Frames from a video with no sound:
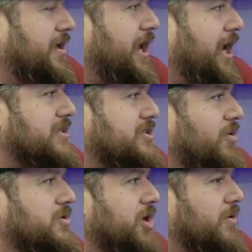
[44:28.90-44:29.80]
And so it
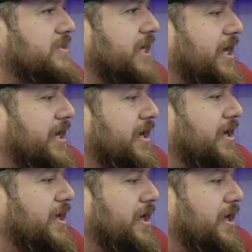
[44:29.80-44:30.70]
was always like
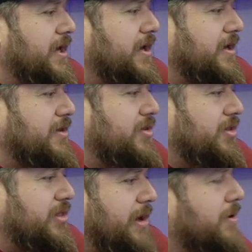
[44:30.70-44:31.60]

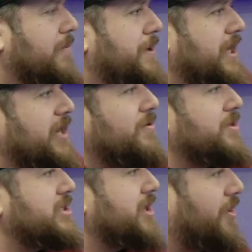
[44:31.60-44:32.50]
them competing with
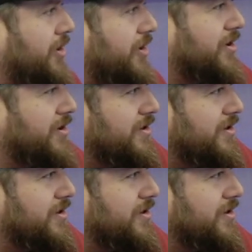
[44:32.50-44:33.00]
each other,